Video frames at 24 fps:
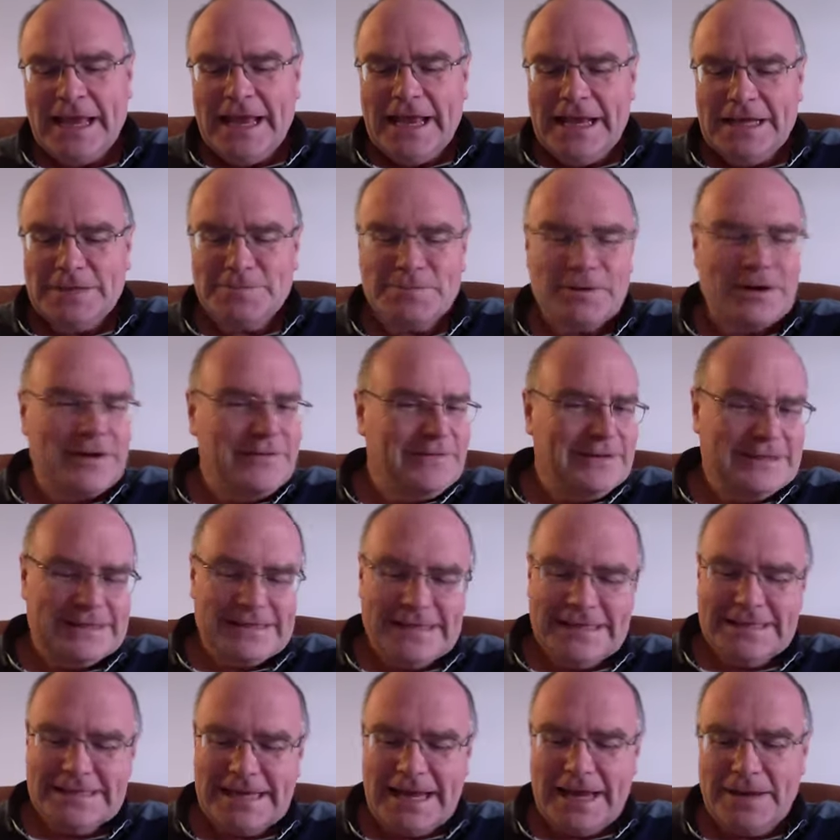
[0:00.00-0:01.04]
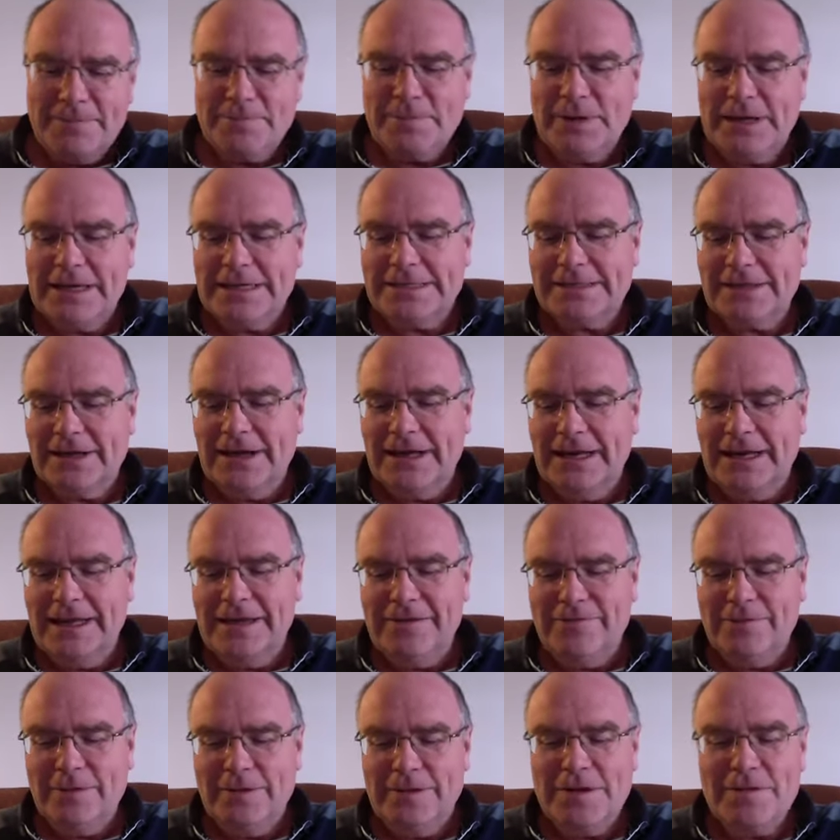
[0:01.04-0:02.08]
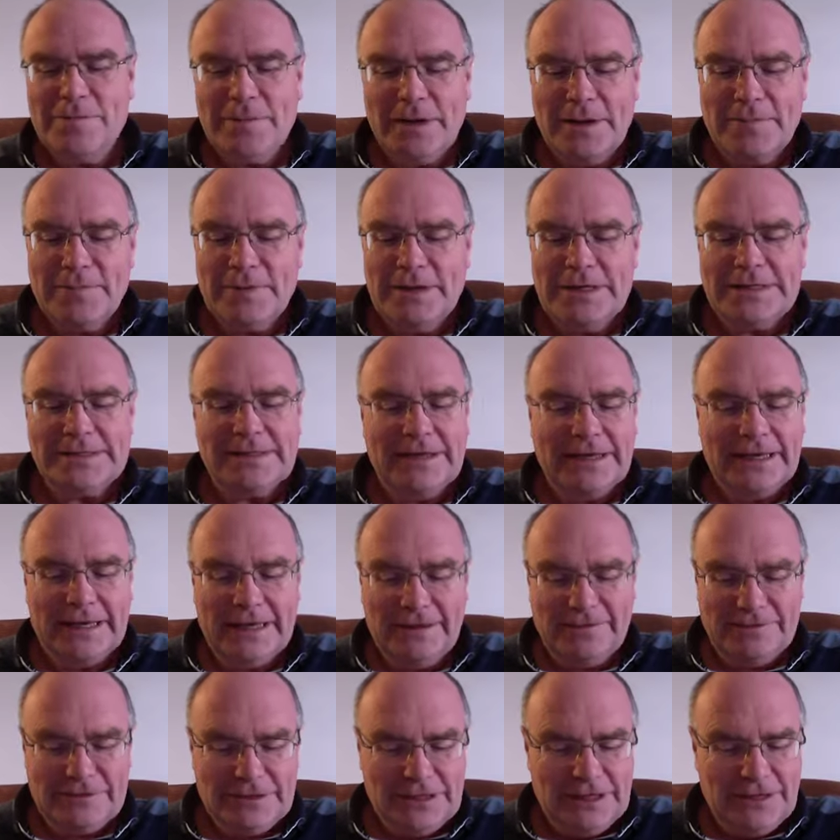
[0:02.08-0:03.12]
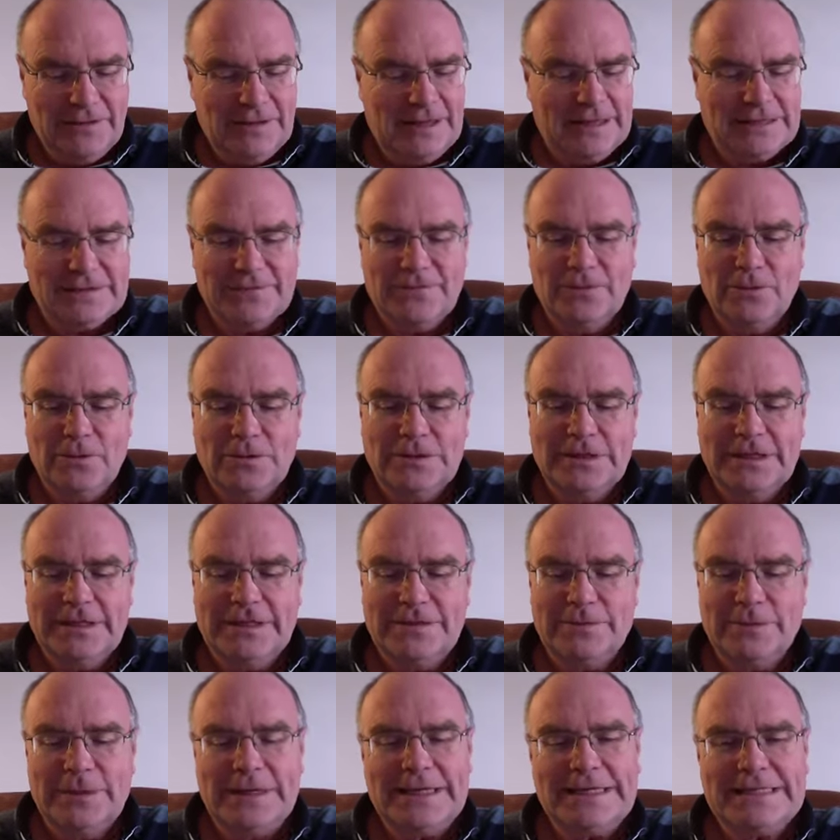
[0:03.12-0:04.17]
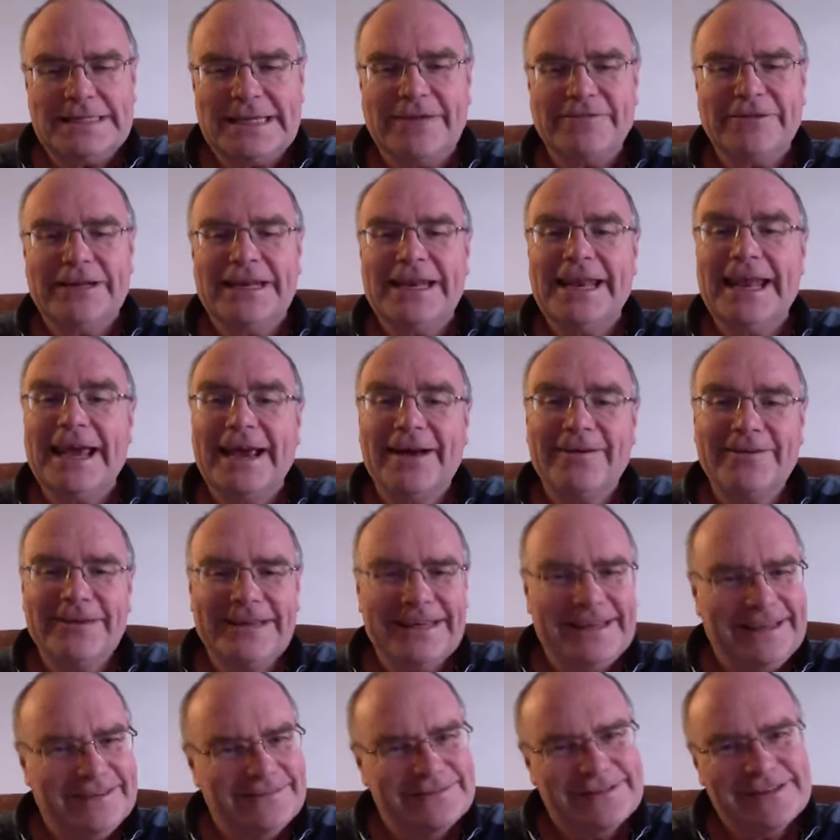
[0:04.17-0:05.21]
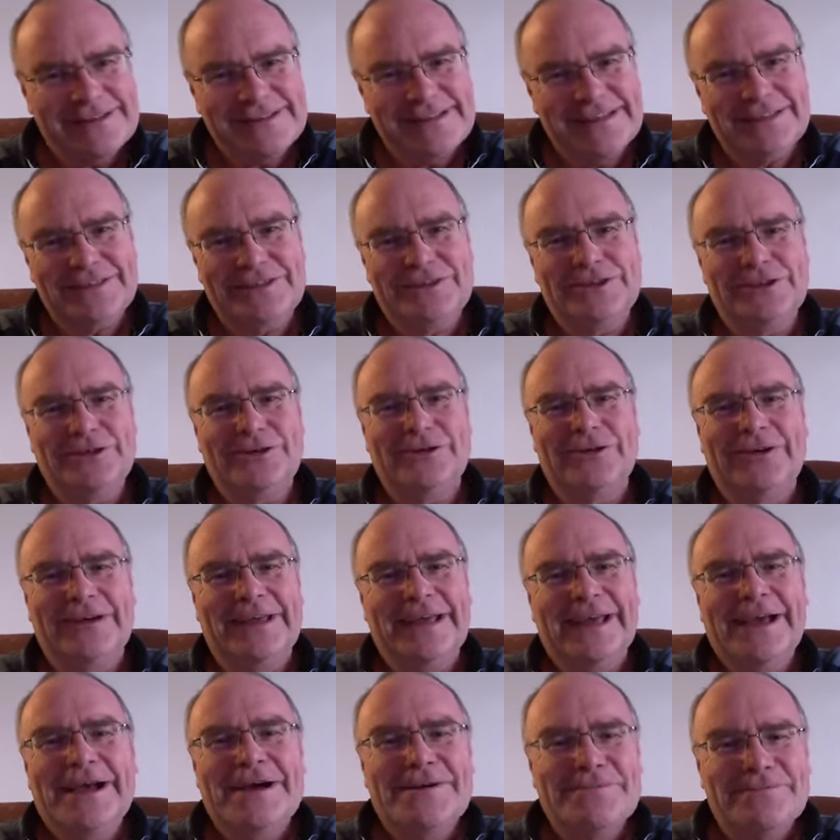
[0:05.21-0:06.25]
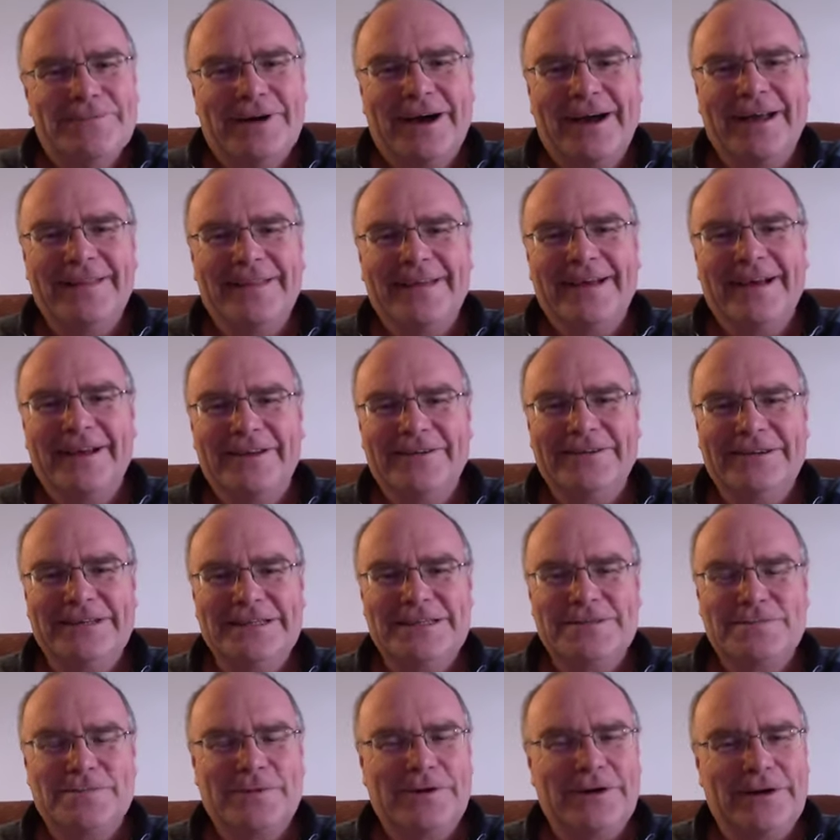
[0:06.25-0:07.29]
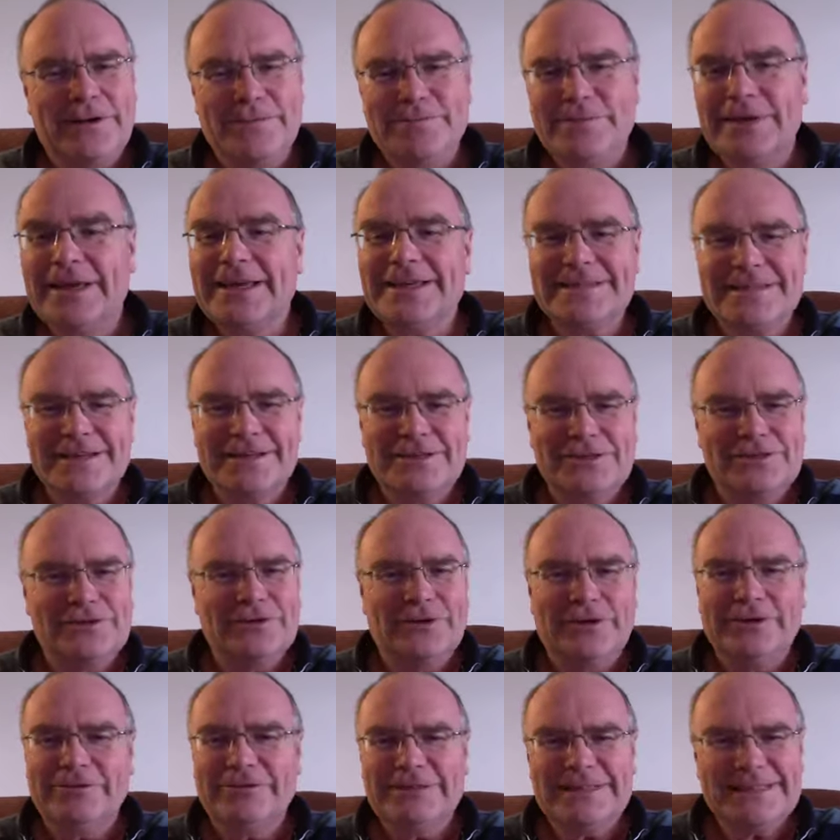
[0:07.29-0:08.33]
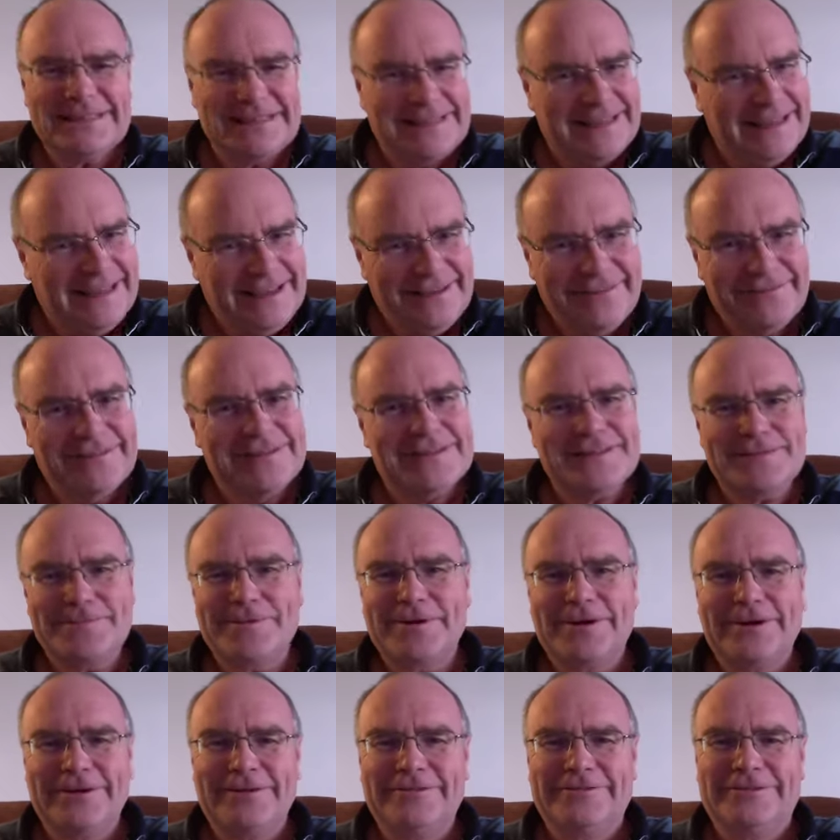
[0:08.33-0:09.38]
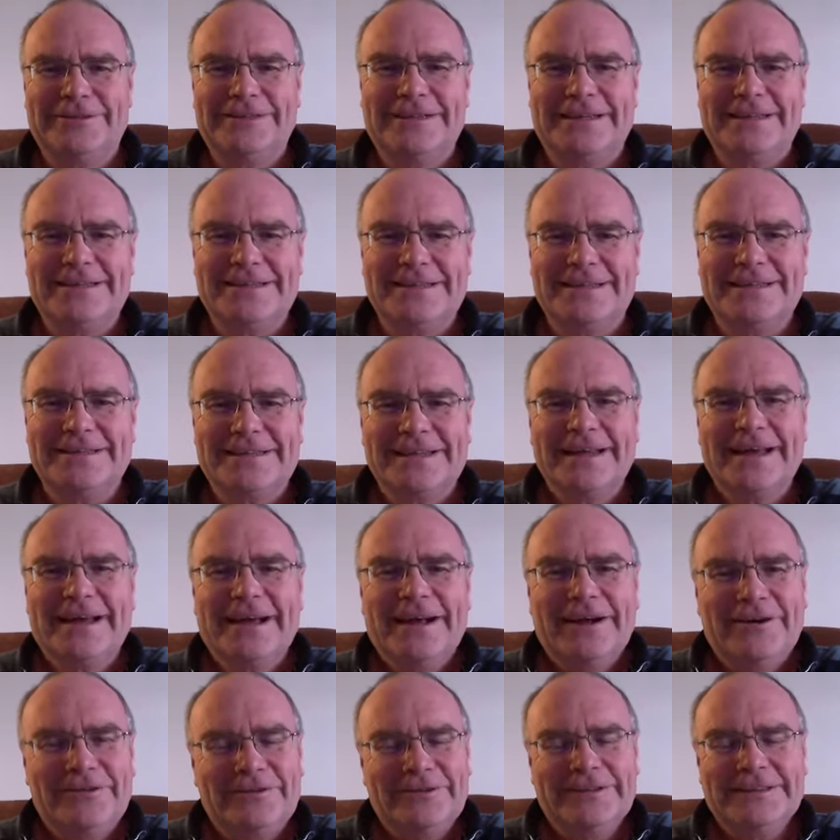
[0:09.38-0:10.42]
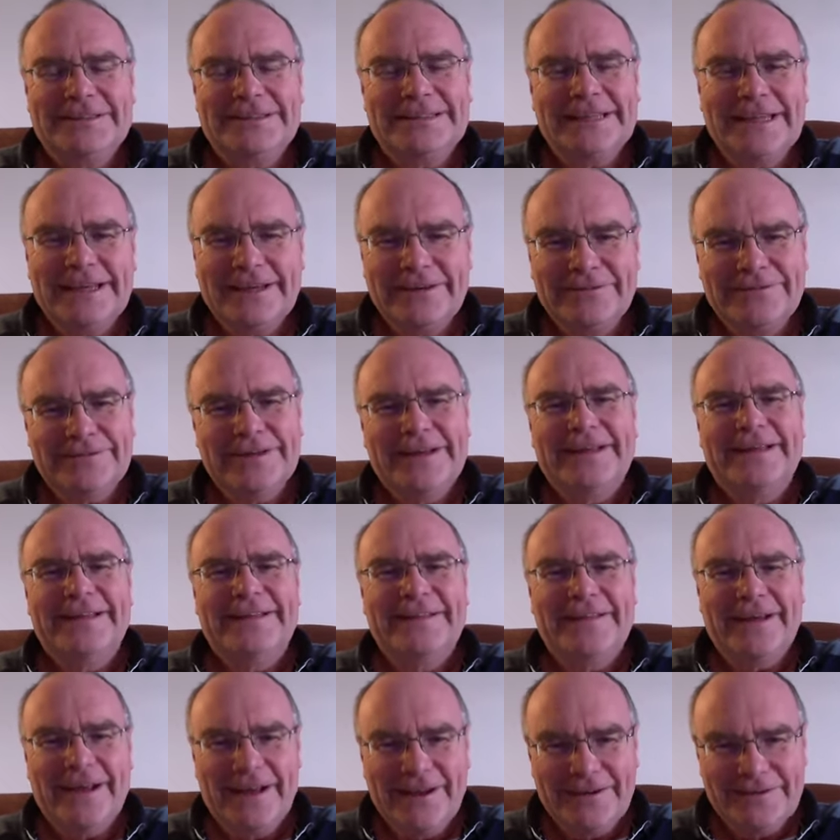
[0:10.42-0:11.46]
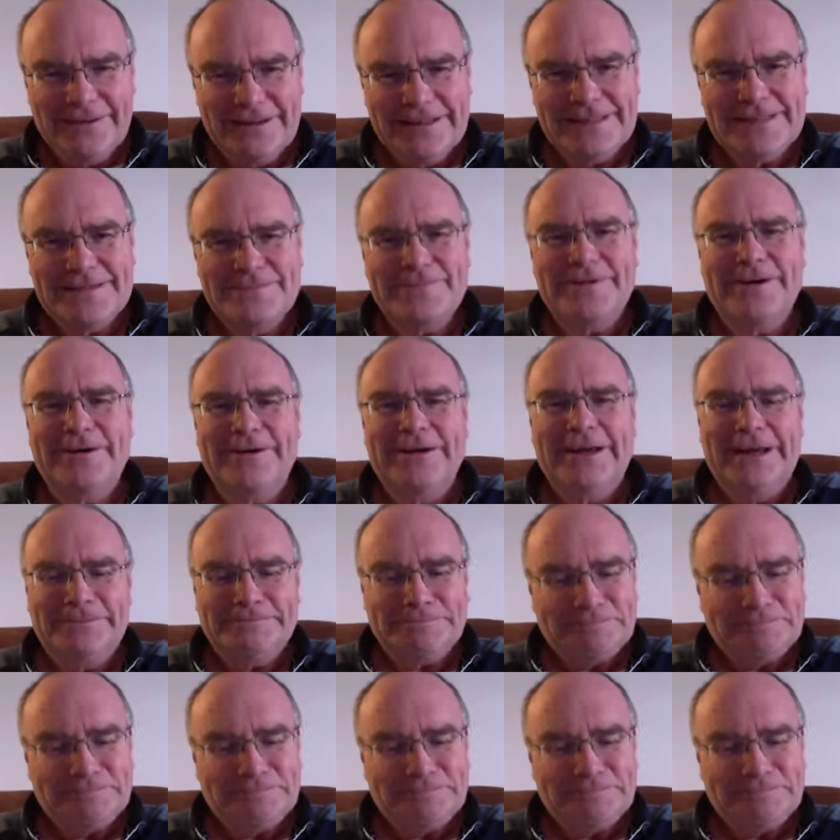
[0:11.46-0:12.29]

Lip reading: He's previously said, peace I leave with you, my peace I give to you. That's 14:27. Now he gives us his joy by the Holy Spirit. Peace and joy. Receive the Spirit of Jesus. Receive the Holy Spirit.